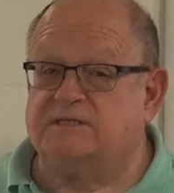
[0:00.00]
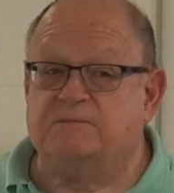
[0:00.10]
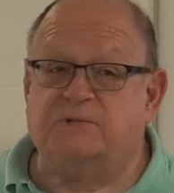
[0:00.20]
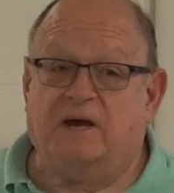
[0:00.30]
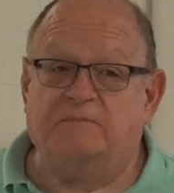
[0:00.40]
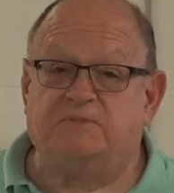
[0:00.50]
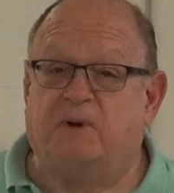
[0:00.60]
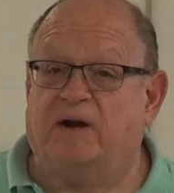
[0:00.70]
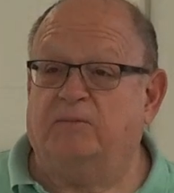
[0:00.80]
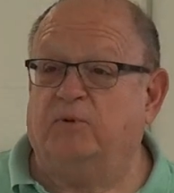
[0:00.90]
sometimes
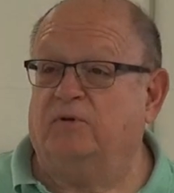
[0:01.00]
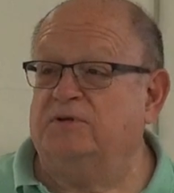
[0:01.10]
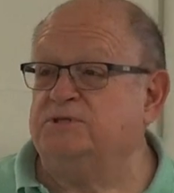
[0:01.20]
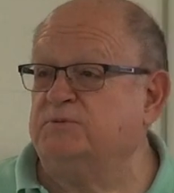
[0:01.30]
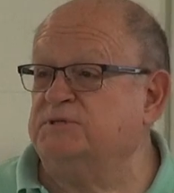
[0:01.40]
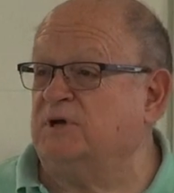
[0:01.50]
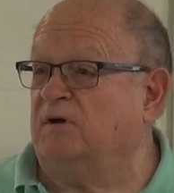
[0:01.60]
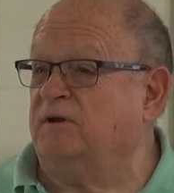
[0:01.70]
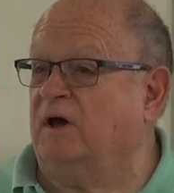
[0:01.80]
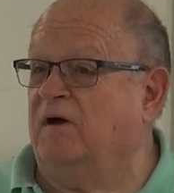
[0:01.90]
spotty brood is a
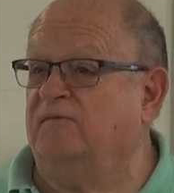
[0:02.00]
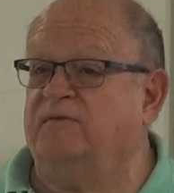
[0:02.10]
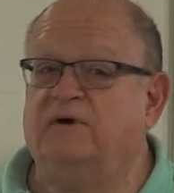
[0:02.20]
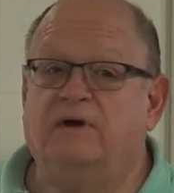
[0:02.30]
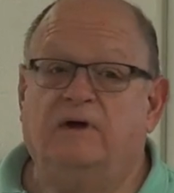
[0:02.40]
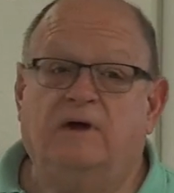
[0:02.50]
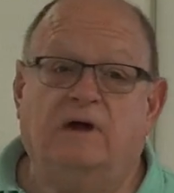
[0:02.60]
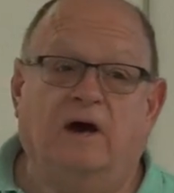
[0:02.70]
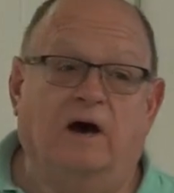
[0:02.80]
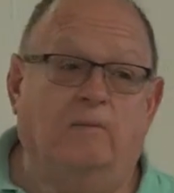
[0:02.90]
result of
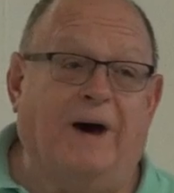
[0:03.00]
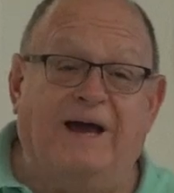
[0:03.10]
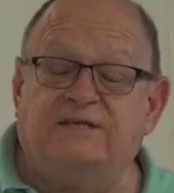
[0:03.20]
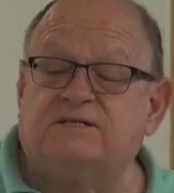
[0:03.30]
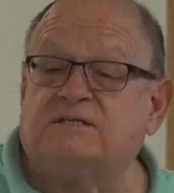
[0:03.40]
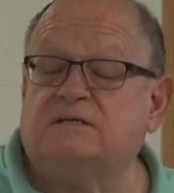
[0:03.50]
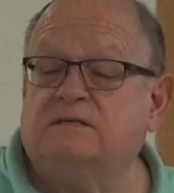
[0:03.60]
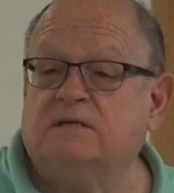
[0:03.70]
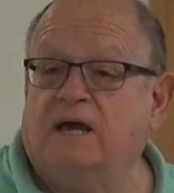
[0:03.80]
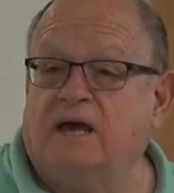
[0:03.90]
mites
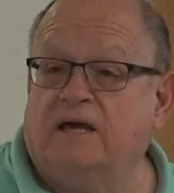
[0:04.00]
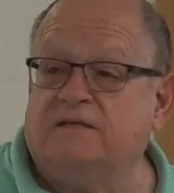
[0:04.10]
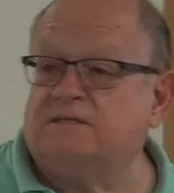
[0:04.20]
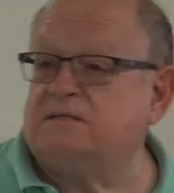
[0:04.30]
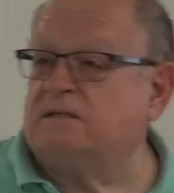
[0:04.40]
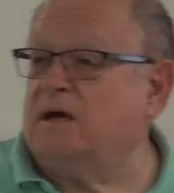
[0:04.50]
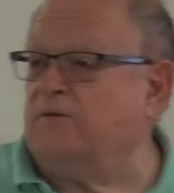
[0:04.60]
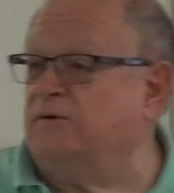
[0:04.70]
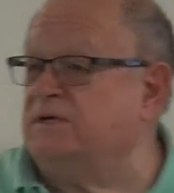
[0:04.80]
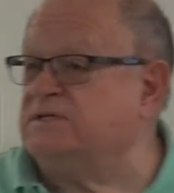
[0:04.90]
and
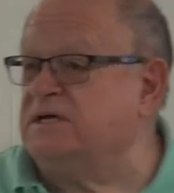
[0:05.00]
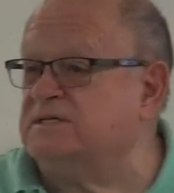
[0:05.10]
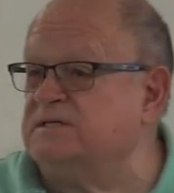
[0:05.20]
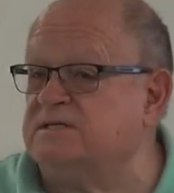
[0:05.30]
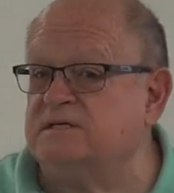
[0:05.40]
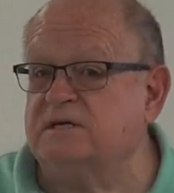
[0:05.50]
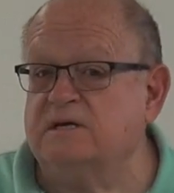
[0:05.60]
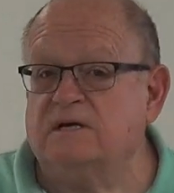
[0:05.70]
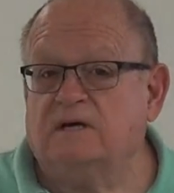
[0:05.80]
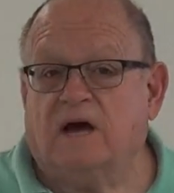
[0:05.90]
other diseases.
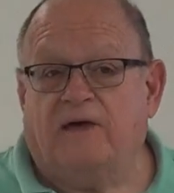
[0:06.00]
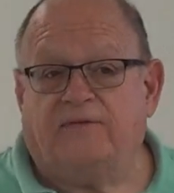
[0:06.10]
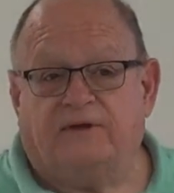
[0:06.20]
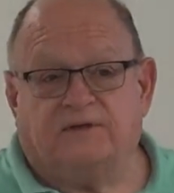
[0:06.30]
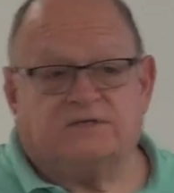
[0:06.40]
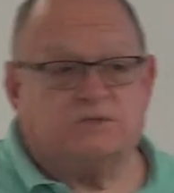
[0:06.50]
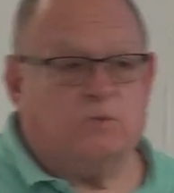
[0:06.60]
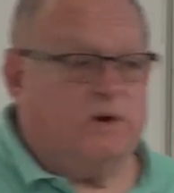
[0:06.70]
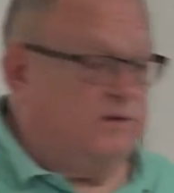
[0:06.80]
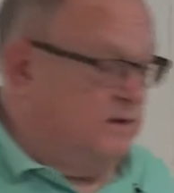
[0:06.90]
I think this is
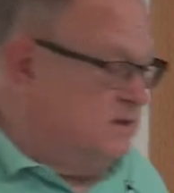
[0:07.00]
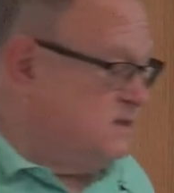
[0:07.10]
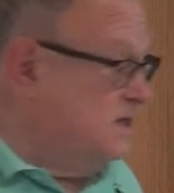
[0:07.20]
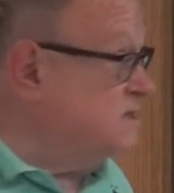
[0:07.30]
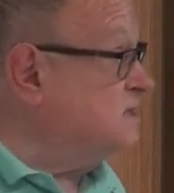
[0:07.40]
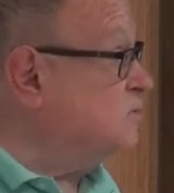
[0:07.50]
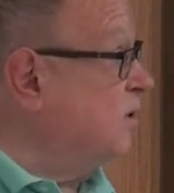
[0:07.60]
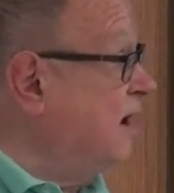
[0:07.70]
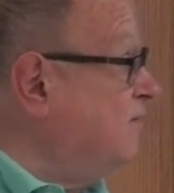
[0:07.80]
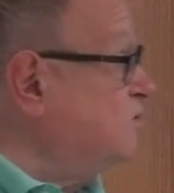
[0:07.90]
one of the diseases we're
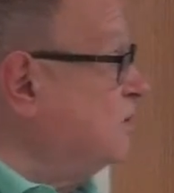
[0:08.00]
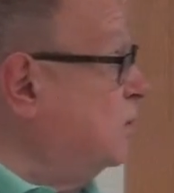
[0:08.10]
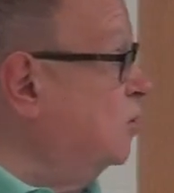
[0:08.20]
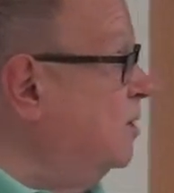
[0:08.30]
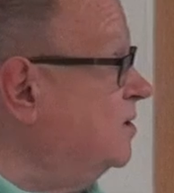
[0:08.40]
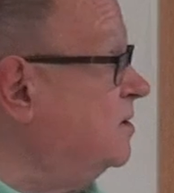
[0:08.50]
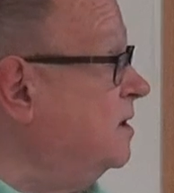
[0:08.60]
having trouble with.